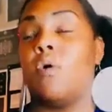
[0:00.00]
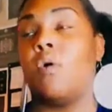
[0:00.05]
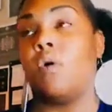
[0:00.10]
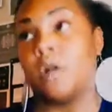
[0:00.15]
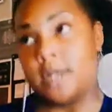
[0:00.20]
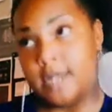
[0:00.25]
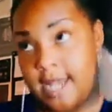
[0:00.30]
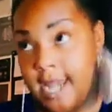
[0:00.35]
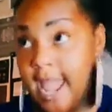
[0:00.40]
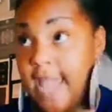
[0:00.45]

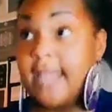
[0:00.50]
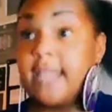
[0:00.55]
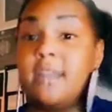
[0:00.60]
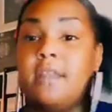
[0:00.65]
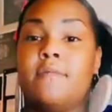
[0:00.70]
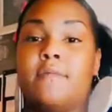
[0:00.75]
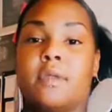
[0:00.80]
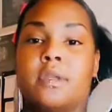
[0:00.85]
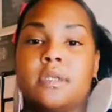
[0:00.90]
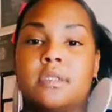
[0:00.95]
or
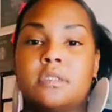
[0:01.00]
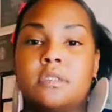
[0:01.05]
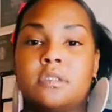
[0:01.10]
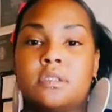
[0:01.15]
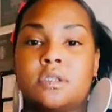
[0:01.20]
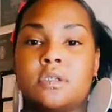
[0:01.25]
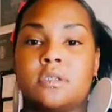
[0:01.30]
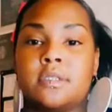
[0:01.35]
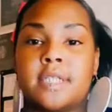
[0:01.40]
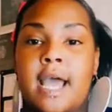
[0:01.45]
negative in its
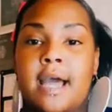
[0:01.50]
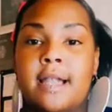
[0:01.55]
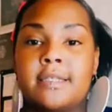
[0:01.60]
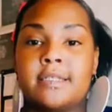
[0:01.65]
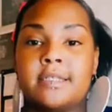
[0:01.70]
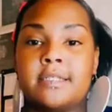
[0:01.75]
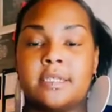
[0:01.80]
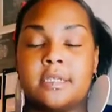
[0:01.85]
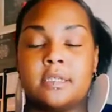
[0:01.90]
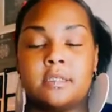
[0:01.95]

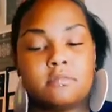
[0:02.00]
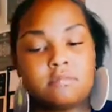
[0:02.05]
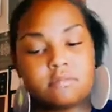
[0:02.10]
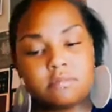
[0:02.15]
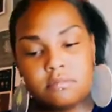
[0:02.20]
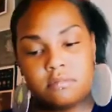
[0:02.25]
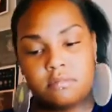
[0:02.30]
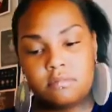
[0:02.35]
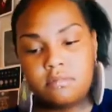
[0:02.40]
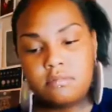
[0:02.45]
totality,
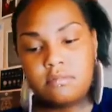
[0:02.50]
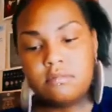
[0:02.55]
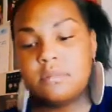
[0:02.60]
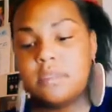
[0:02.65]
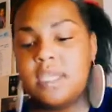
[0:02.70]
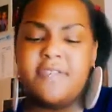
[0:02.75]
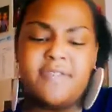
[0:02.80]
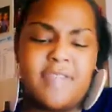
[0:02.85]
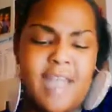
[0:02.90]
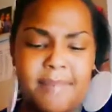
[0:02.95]

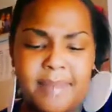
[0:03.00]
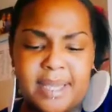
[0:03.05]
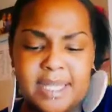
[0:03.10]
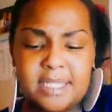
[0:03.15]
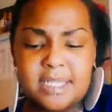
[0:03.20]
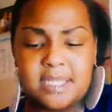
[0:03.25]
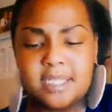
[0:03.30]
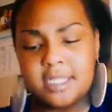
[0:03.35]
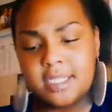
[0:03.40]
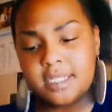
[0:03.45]
if that makes
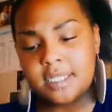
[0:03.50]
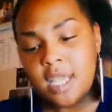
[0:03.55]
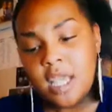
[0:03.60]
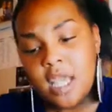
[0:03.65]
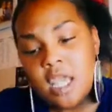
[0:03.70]
sense.